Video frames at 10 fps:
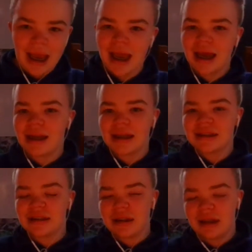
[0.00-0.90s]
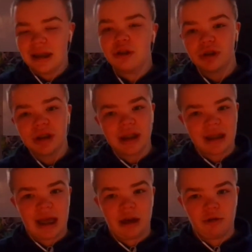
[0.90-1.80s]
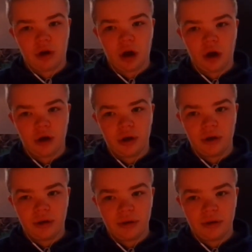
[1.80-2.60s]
And it's interesting in that regard.